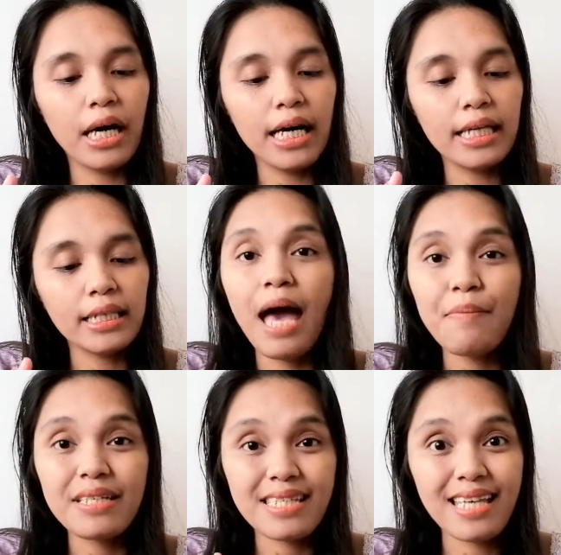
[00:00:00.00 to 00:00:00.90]
But
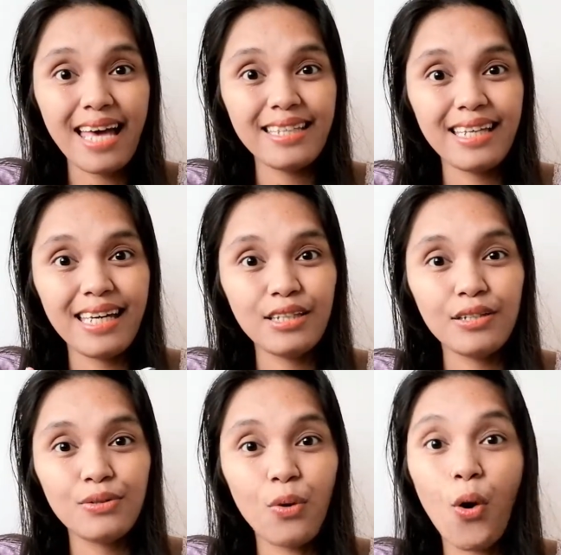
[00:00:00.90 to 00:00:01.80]
I'm
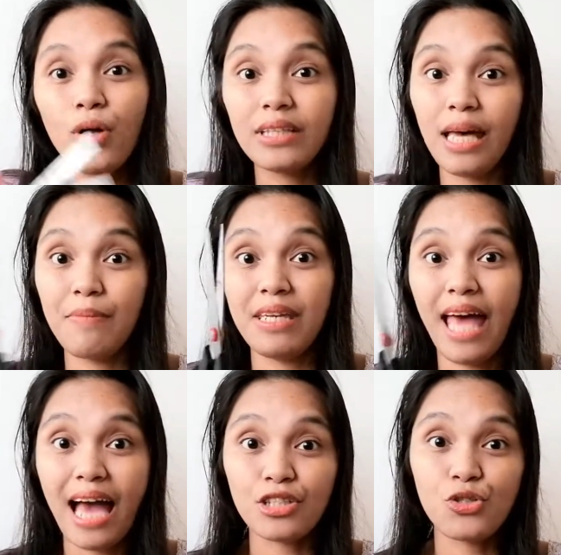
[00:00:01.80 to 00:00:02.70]
excited to hold them
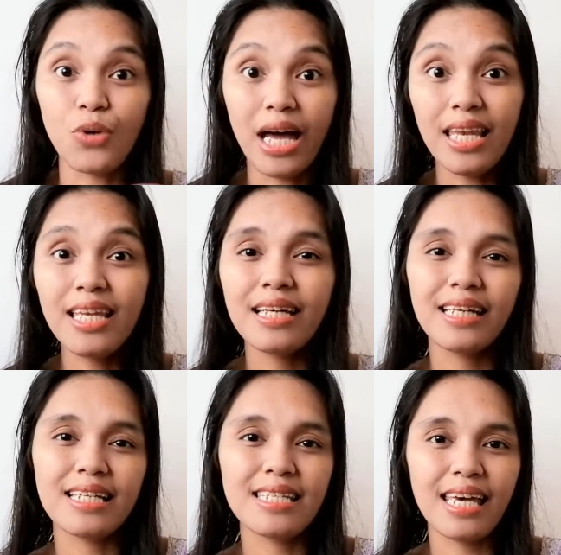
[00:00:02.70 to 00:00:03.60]
in actual.
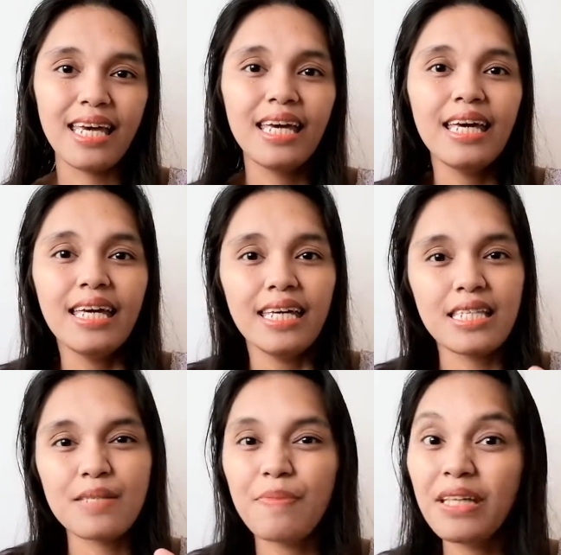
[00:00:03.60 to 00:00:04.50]
Kasi
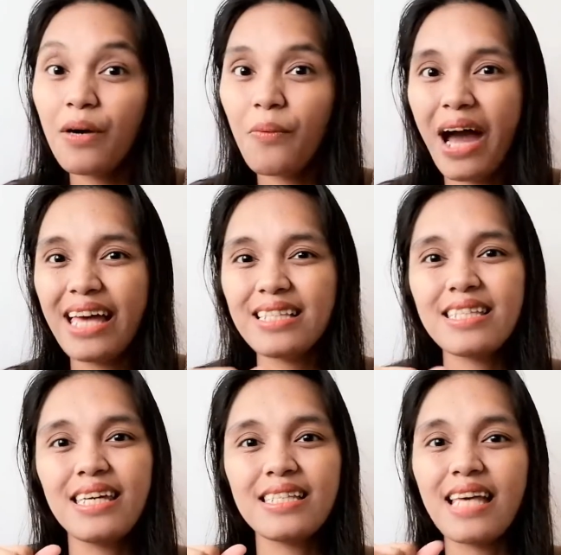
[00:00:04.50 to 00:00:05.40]
it's been a
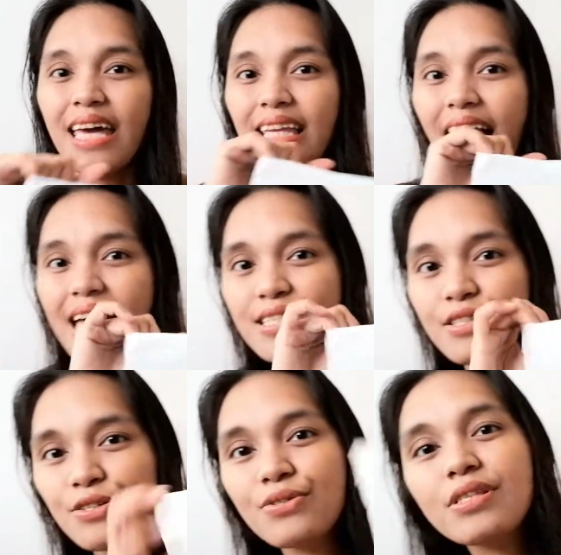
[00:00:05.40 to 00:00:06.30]
while since I
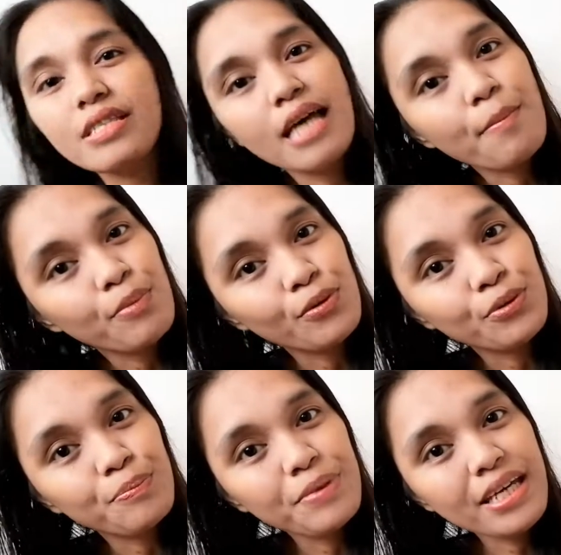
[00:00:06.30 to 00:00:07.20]
last used sample room